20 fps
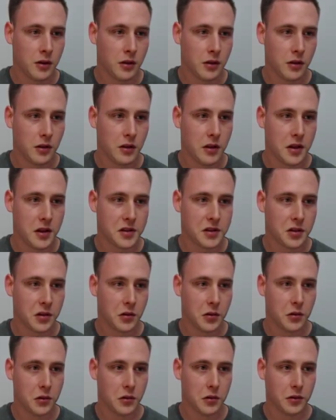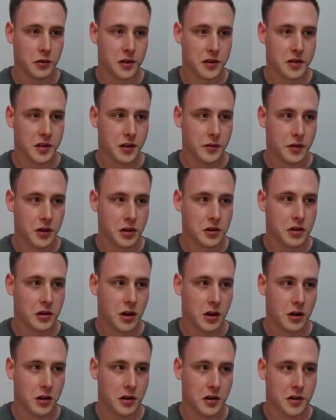this whole list of
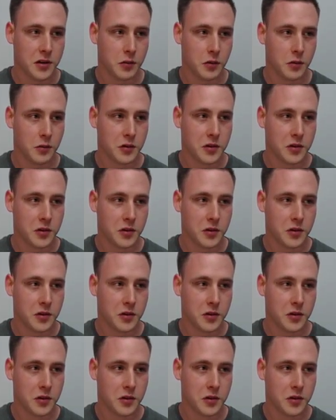dictionaries. What we're